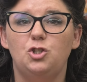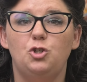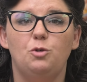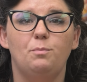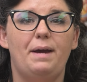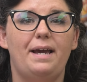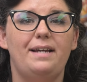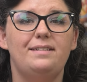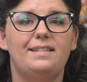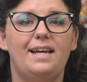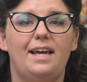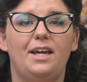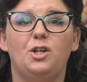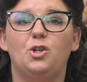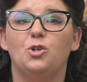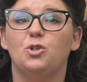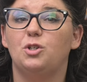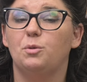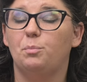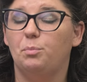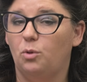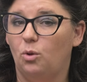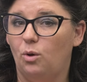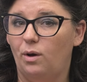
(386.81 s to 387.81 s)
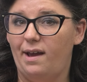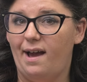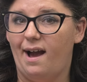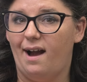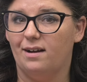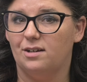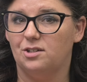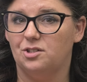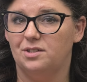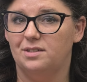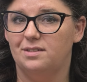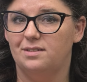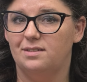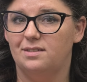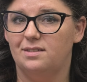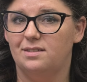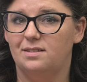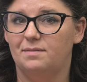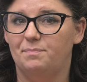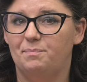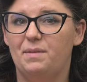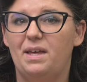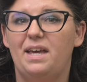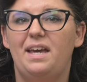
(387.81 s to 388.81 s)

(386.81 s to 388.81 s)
you may take your deploy actions.